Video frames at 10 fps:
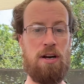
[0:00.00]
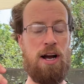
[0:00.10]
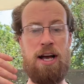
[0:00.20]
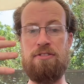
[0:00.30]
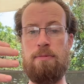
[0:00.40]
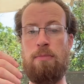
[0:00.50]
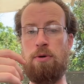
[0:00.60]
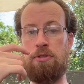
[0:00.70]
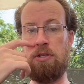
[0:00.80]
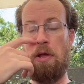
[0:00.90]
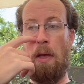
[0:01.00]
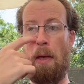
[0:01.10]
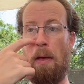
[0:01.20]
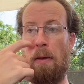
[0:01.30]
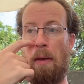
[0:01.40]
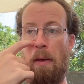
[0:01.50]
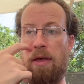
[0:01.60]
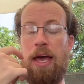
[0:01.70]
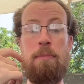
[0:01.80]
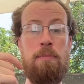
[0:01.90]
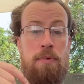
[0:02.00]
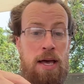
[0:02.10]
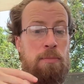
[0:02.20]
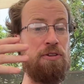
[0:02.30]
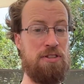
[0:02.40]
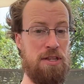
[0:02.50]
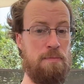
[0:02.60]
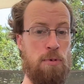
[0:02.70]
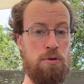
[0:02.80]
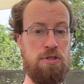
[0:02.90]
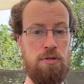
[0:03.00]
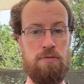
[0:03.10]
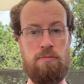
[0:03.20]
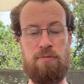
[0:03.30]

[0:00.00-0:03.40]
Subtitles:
our eyes are most able to see the most